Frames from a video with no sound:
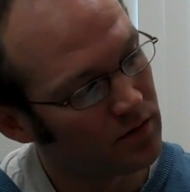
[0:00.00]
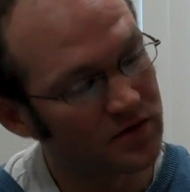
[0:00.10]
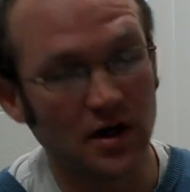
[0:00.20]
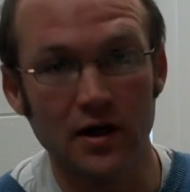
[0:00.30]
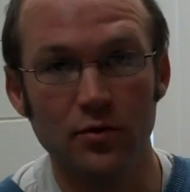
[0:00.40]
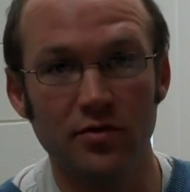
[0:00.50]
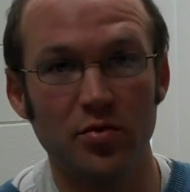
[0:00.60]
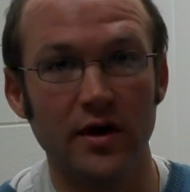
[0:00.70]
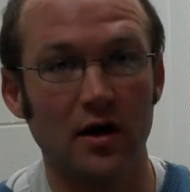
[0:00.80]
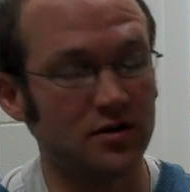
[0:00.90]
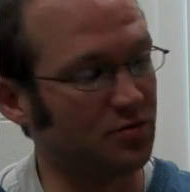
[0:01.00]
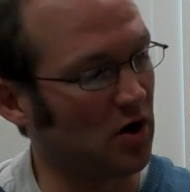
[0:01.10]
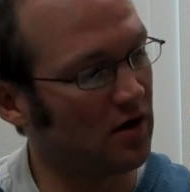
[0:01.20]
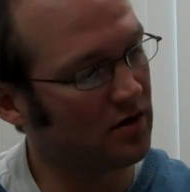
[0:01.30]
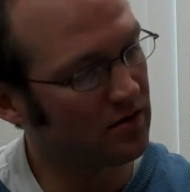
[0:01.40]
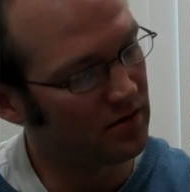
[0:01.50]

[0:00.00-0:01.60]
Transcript: starting with pre-algebra,